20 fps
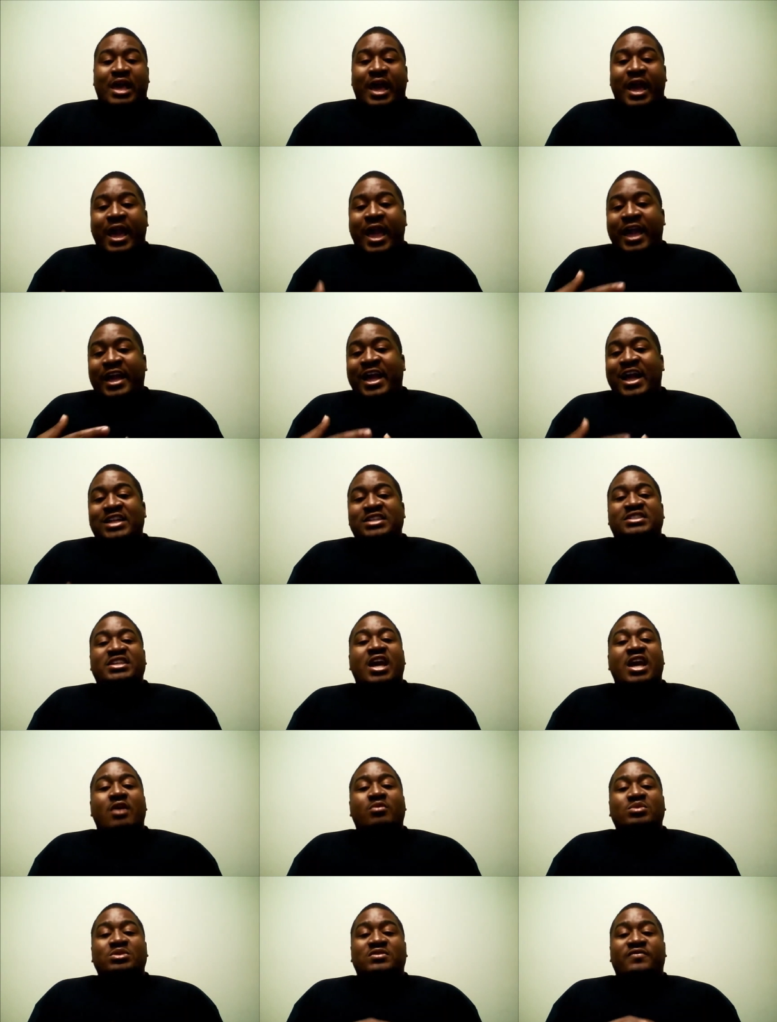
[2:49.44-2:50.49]
I, I got to say,
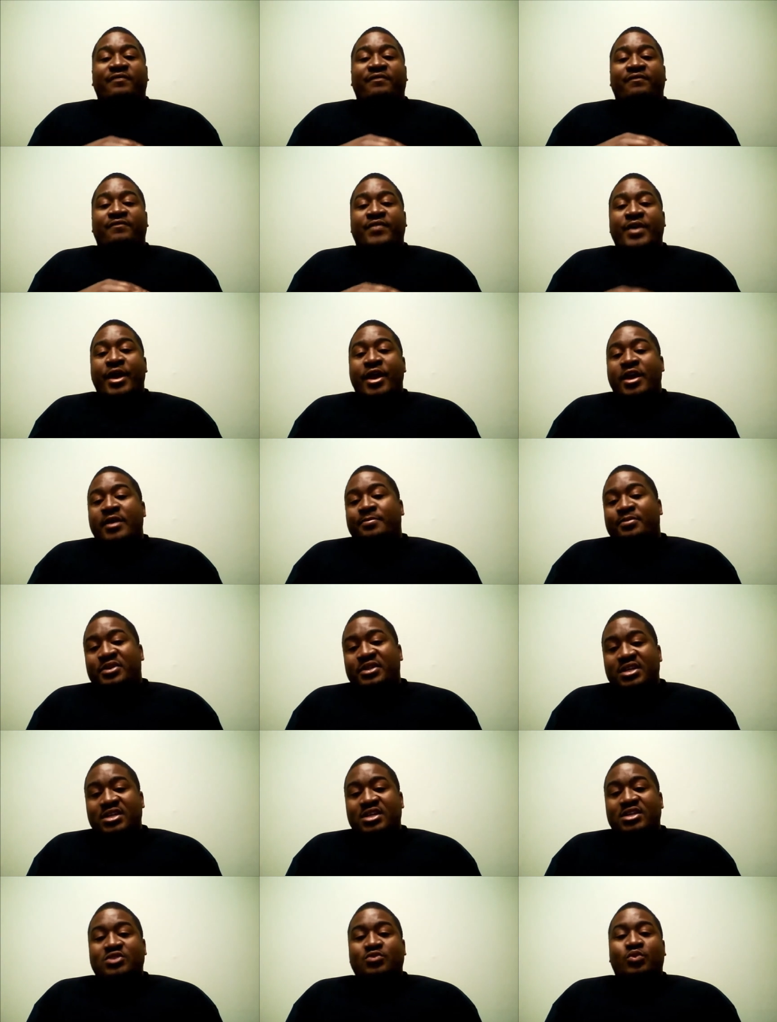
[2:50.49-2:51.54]
I was very
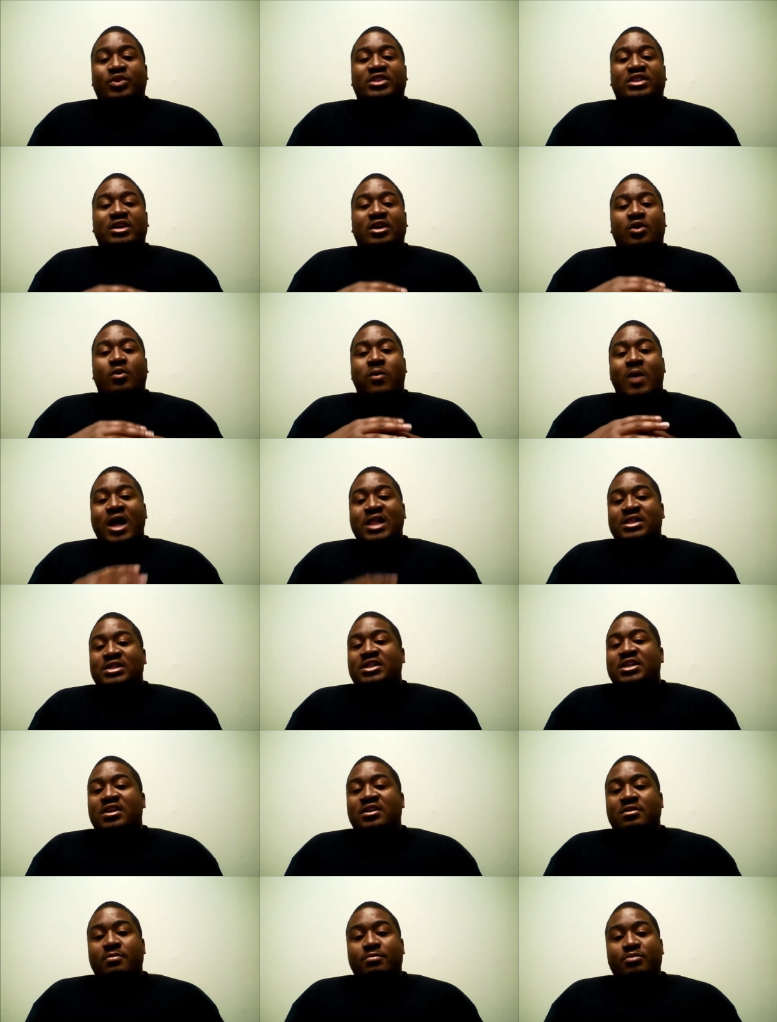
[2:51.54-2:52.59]
pleased with the
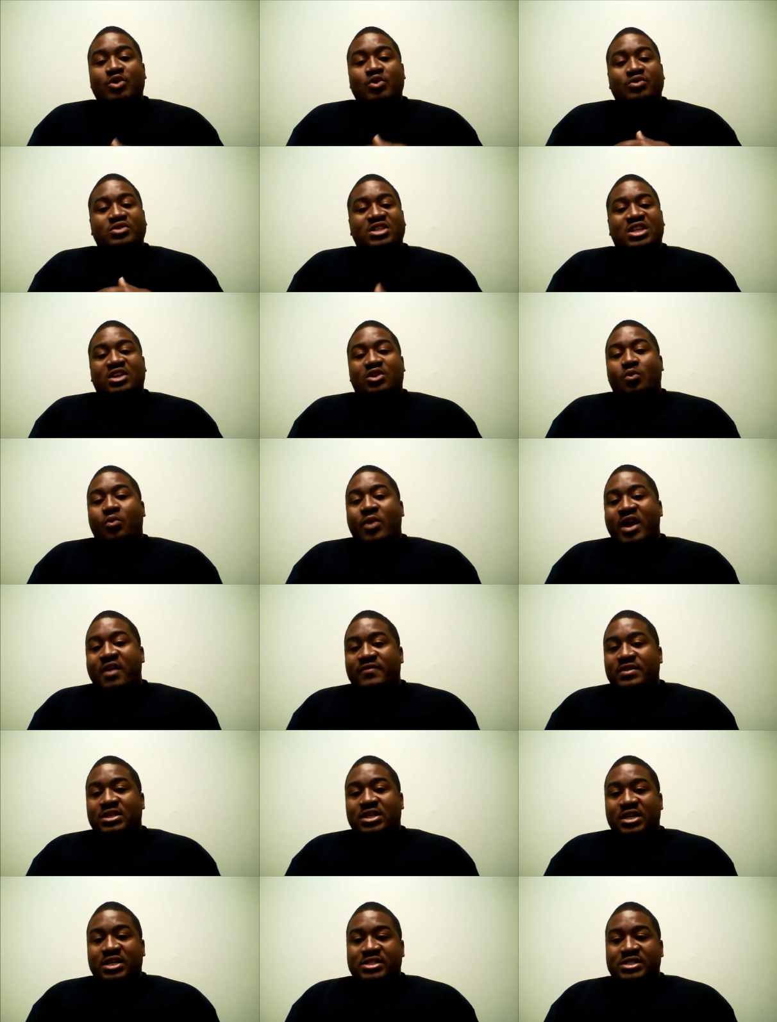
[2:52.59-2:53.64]
quality of the music and the way
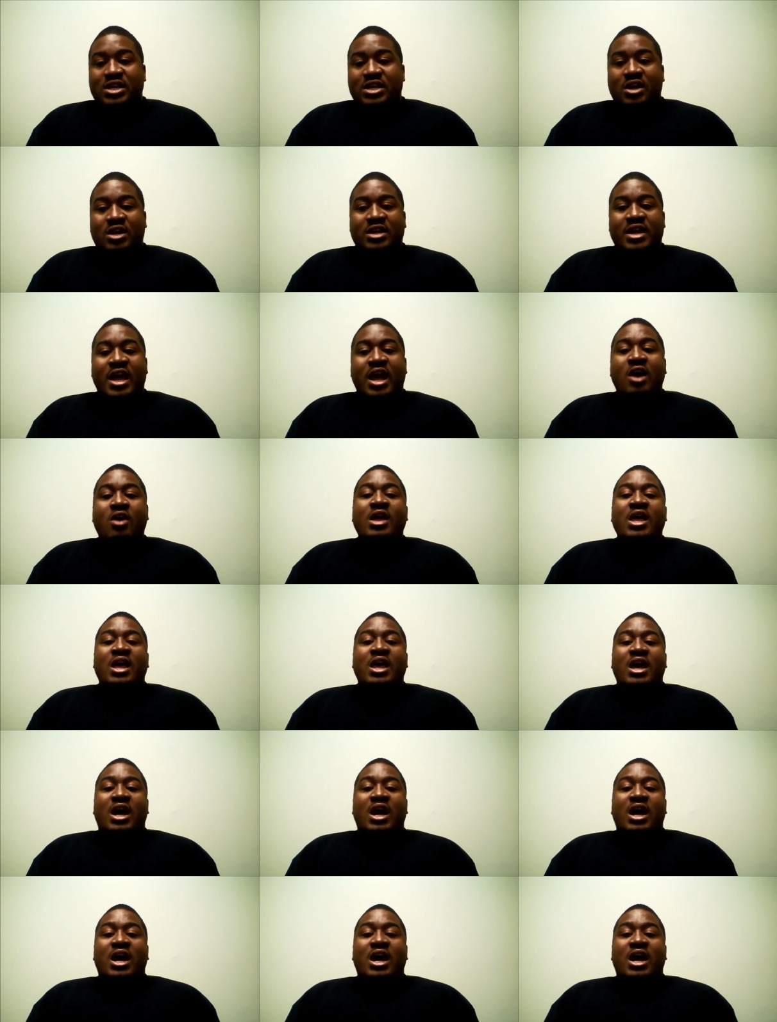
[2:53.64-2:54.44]
everything turned out.